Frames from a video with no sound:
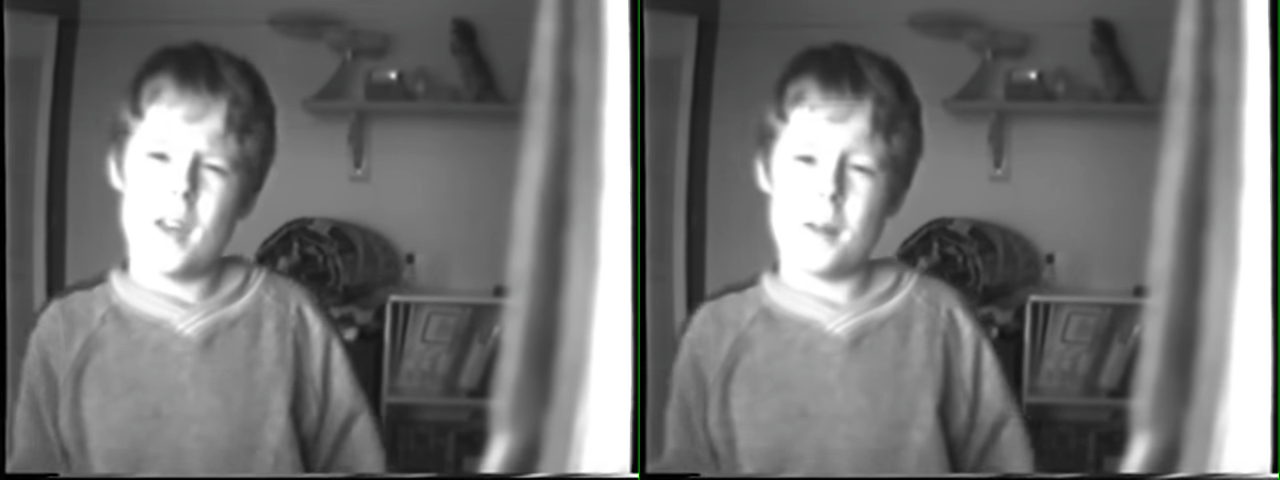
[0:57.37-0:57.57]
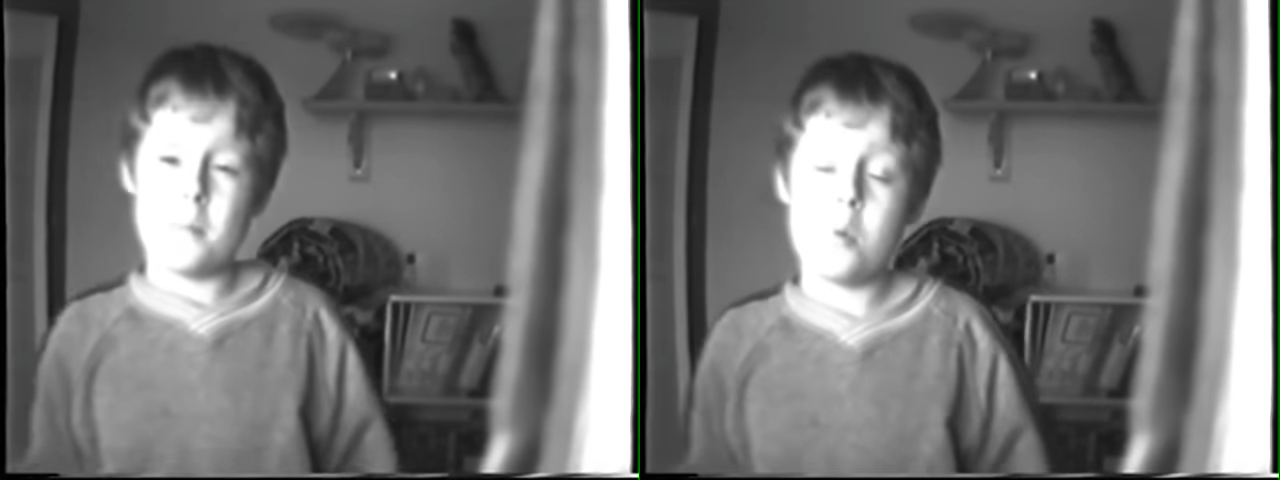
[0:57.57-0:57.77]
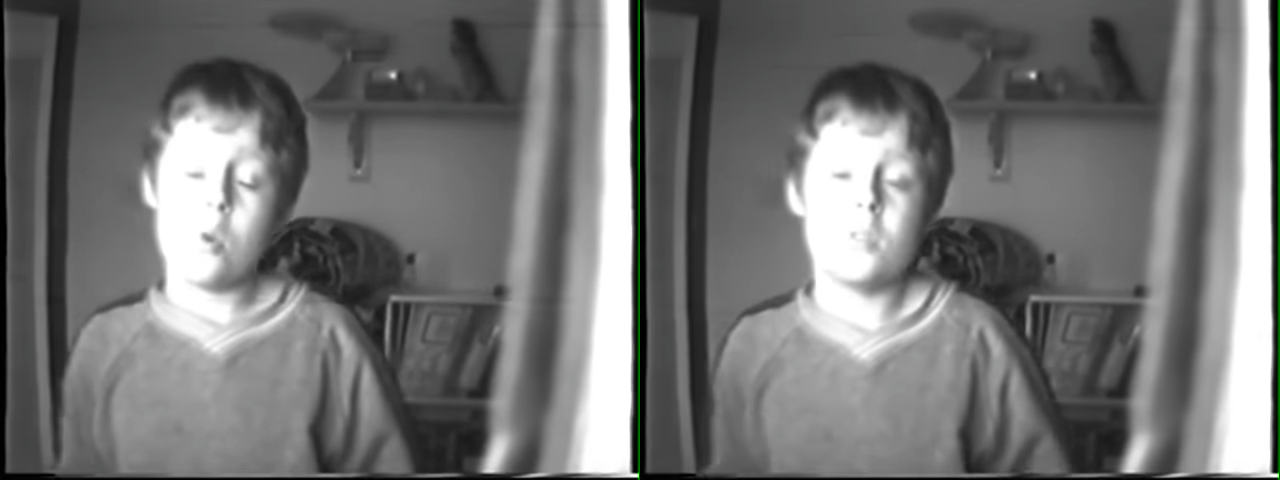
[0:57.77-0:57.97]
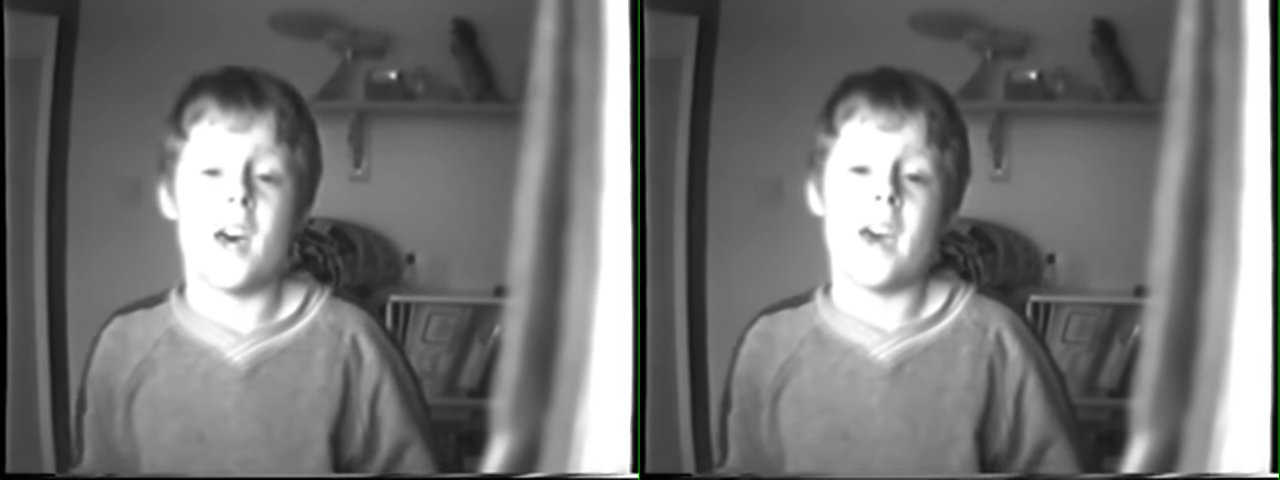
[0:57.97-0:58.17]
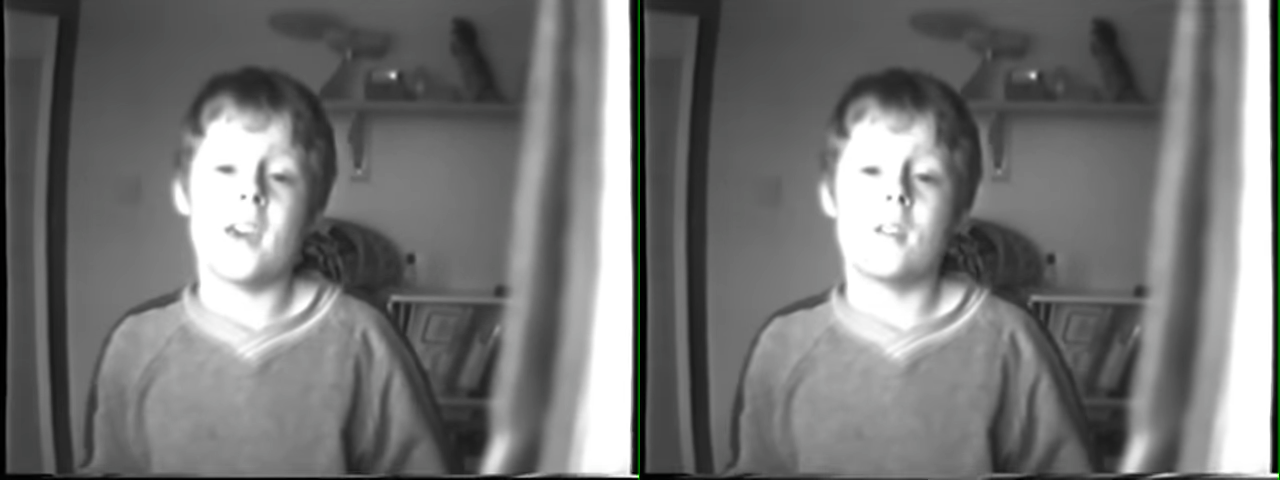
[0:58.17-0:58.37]
making
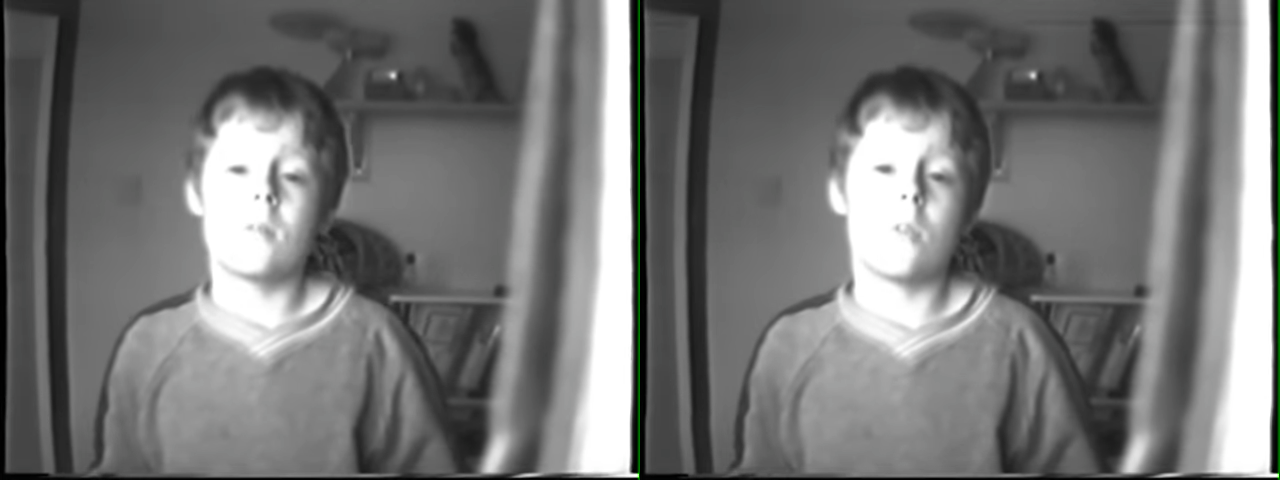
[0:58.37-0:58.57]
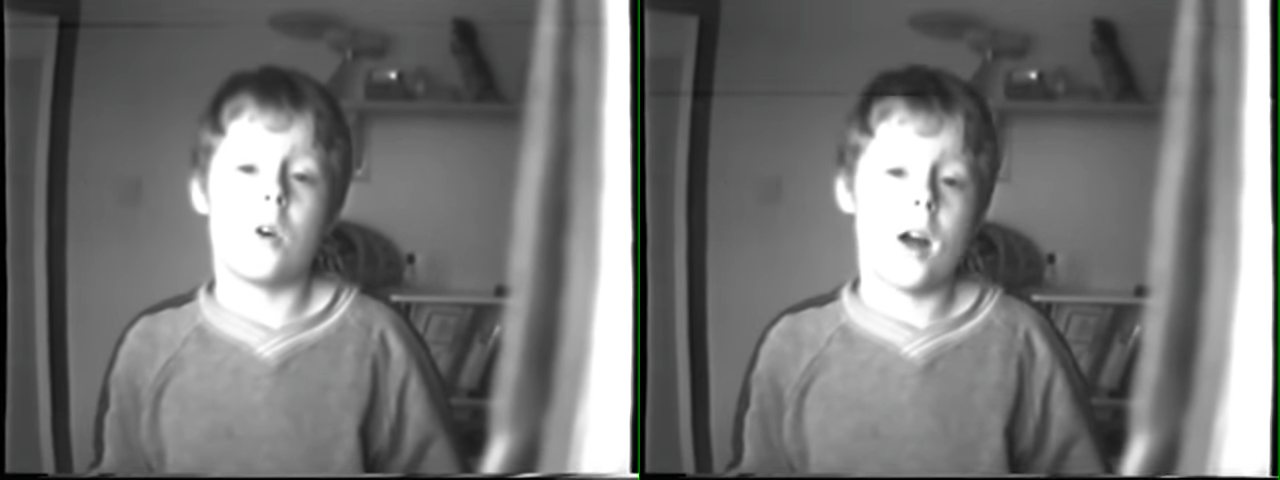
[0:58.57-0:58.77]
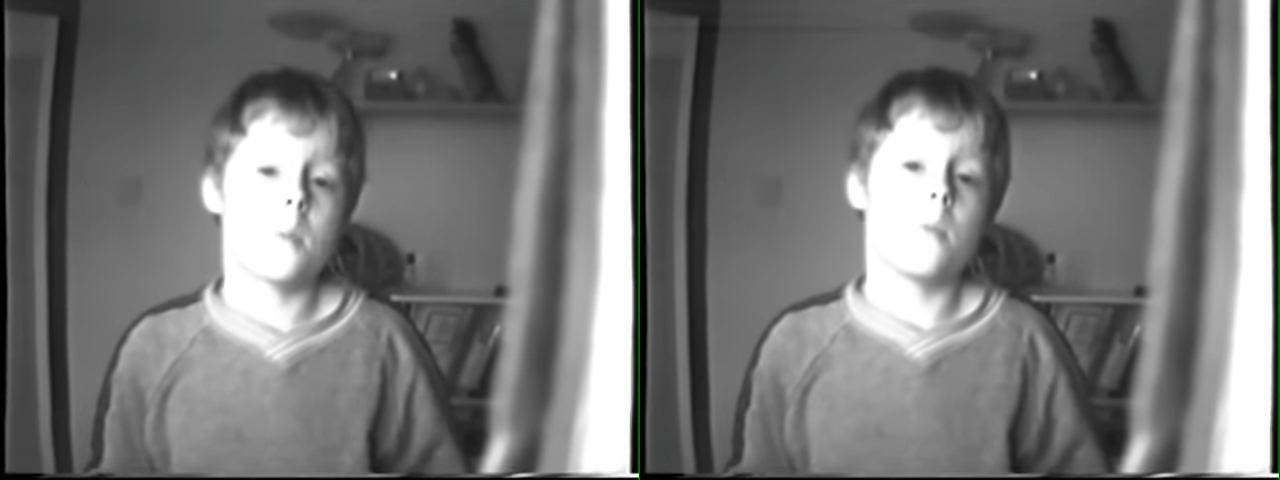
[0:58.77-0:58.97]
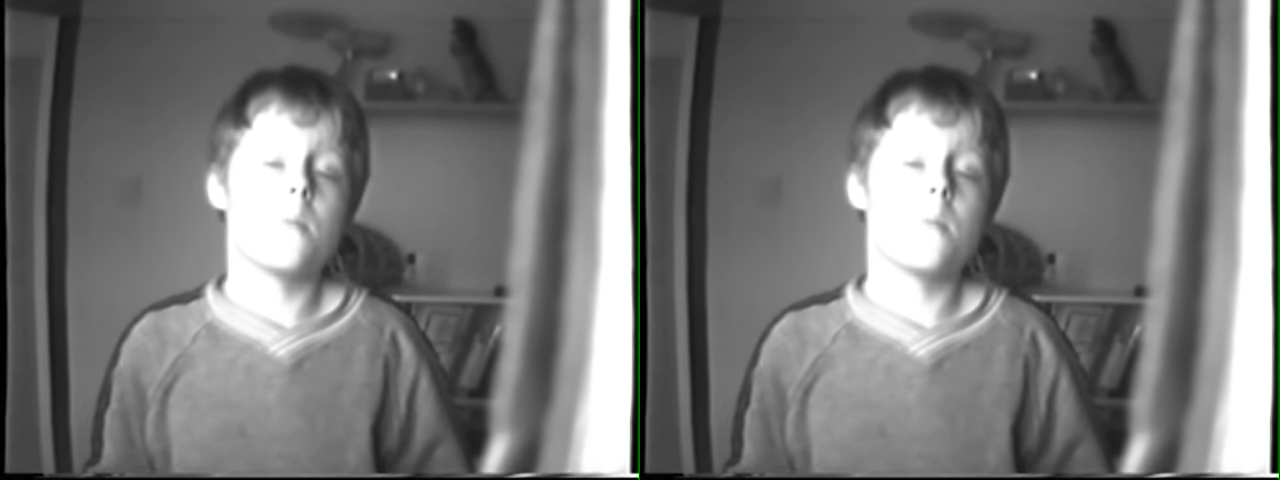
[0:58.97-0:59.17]
boiled egg, or how